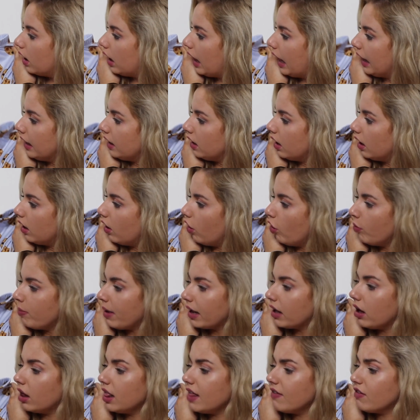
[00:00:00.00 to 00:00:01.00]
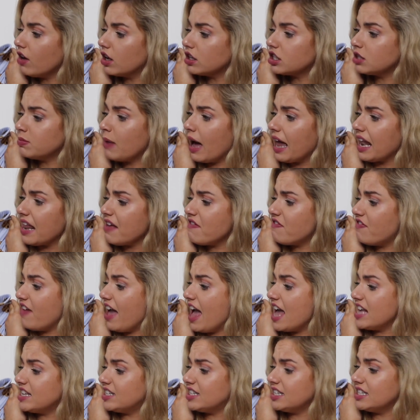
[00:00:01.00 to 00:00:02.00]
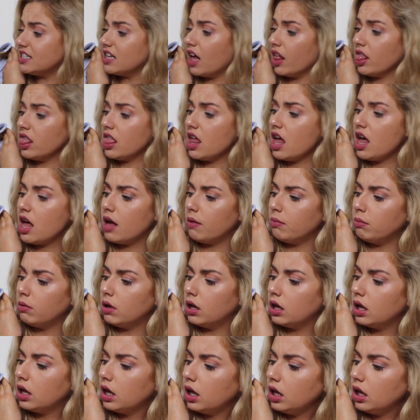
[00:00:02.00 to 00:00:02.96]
And oh my god, they've got smiley faces on them.